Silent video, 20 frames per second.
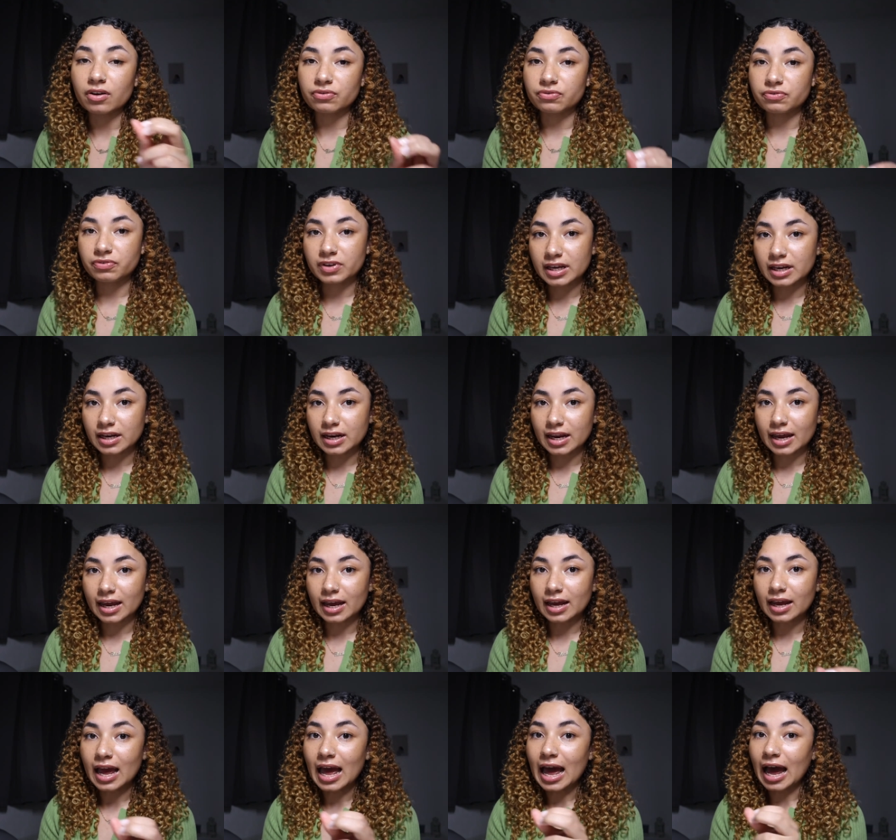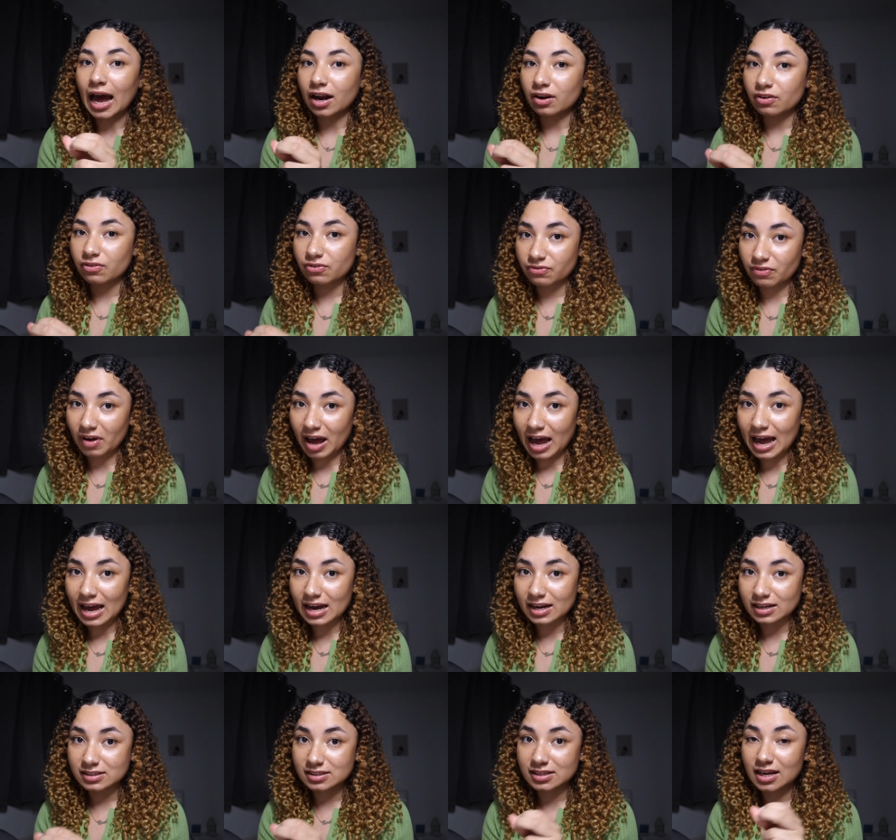feeling and a
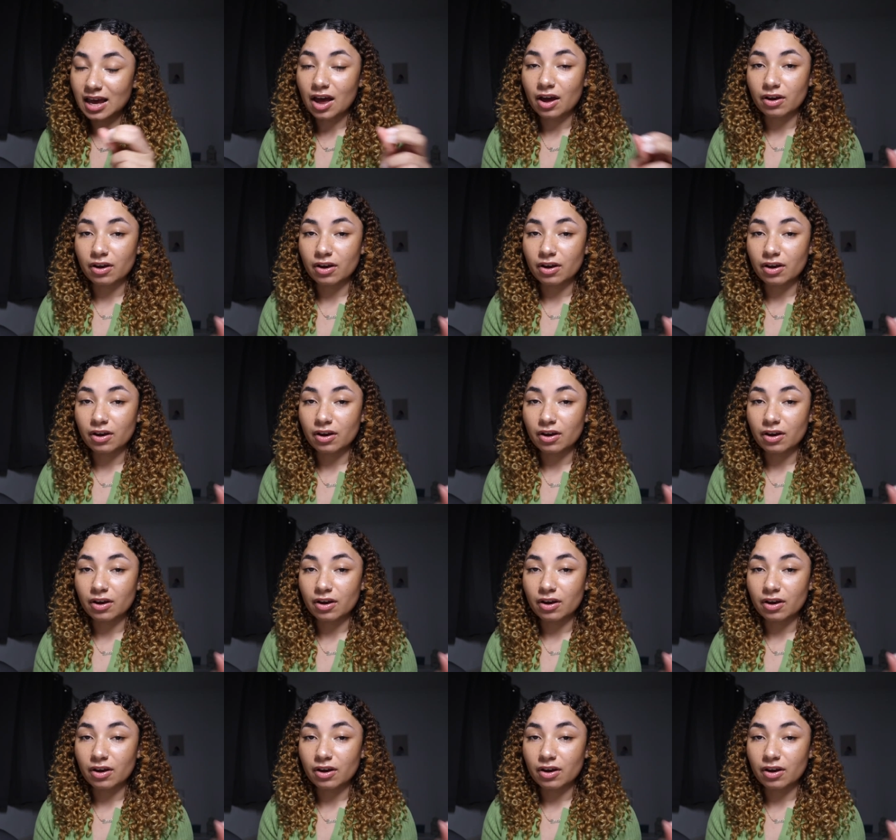fact,